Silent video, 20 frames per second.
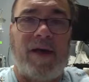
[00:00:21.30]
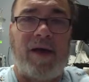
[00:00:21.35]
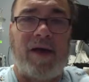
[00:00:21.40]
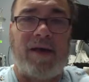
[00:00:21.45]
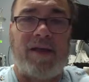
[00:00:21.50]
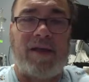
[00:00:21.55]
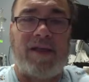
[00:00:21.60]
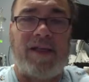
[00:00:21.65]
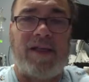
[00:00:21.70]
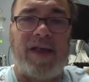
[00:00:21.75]

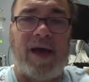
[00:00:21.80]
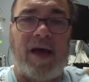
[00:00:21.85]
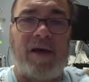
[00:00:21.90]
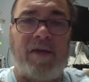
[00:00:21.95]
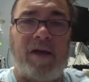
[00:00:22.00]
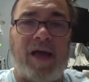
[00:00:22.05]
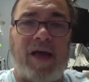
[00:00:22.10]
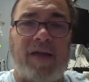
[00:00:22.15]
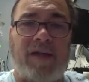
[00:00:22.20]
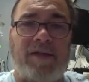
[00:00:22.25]
cleaned
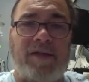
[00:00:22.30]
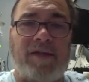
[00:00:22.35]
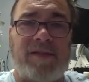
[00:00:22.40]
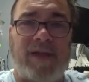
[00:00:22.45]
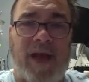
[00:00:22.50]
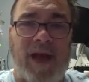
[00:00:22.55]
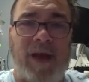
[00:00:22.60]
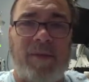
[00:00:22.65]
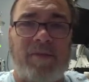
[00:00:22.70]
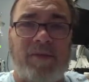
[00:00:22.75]
out and
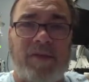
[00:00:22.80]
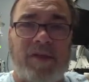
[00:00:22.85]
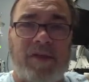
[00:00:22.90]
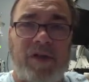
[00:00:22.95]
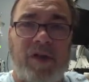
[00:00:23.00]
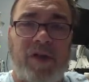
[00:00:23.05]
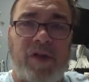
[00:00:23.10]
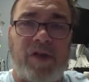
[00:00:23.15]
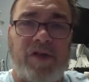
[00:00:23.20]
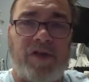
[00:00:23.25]
stopped.
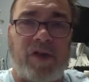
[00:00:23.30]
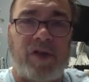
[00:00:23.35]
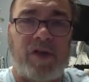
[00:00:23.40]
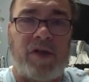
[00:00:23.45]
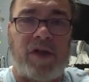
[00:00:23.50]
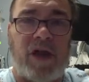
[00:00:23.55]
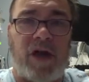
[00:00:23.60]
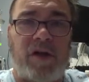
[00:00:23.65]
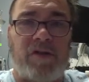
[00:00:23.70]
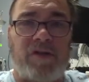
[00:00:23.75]
So the
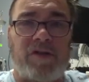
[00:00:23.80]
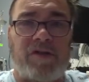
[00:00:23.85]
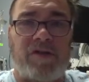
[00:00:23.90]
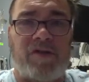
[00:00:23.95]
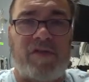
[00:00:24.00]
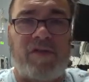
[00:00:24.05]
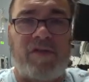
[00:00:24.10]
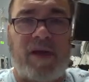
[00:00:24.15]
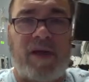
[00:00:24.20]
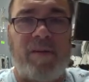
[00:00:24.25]
doctors
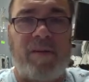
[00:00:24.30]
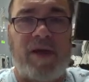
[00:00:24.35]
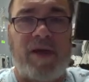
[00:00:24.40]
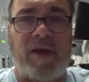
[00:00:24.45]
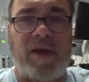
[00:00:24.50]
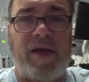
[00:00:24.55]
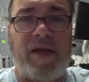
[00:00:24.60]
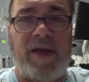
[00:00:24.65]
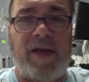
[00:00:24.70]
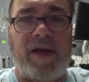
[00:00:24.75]
have kept me
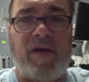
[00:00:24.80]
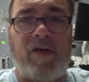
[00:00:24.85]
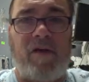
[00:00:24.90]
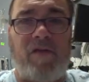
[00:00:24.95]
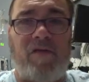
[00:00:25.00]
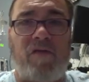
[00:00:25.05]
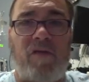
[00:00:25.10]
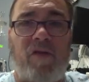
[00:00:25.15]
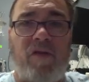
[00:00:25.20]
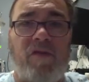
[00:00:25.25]
here
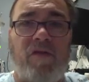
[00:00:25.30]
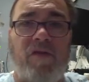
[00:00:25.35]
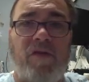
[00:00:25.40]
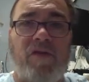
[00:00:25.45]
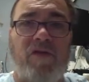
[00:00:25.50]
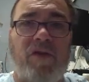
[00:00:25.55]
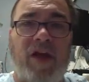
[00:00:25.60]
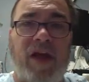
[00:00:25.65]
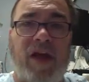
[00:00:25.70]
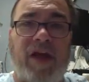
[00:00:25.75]
for a few
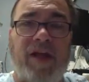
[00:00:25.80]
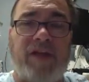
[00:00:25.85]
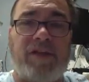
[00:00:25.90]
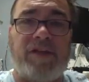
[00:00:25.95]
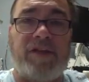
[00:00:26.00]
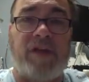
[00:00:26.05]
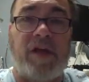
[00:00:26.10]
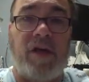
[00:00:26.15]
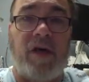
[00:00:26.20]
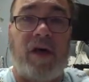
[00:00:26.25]

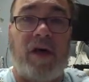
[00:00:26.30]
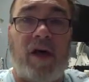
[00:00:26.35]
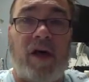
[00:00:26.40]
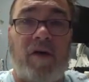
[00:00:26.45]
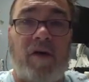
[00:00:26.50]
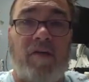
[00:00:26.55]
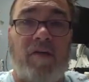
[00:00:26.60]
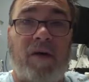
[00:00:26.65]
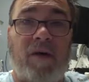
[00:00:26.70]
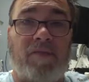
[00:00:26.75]
days
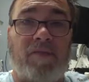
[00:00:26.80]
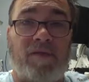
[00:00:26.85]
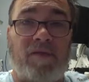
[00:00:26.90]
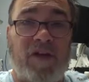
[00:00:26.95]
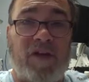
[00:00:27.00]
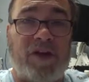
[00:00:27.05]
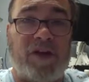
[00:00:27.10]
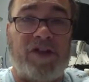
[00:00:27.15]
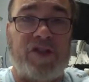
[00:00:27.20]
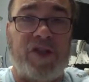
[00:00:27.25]
of
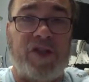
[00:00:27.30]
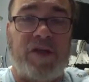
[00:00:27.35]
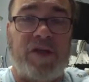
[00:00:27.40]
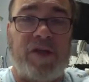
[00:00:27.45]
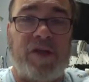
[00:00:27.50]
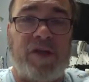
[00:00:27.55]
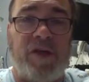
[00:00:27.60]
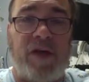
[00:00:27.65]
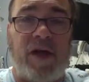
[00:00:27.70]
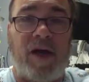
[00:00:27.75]
observation.
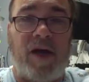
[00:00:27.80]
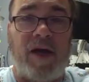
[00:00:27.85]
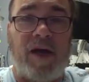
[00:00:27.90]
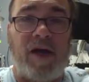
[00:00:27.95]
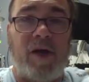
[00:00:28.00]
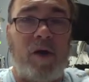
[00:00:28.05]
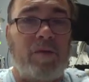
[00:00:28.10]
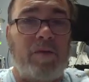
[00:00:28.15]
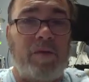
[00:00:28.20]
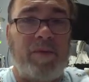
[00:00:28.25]
I
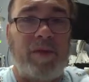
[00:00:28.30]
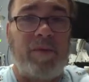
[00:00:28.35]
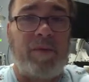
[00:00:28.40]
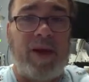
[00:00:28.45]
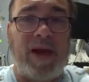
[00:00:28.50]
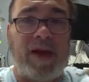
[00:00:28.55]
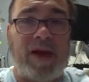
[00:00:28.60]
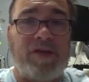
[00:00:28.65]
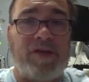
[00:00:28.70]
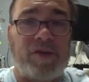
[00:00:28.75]
hope to be
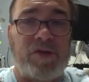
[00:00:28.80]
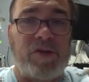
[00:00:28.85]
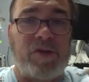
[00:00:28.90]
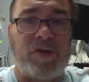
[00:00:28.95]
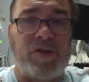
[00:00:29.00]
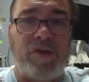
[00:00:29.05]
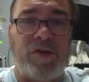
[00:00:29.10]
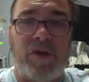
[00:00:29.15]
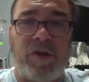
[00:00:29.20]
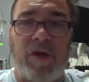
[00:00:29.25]
back
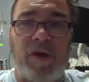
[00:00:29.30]
soon.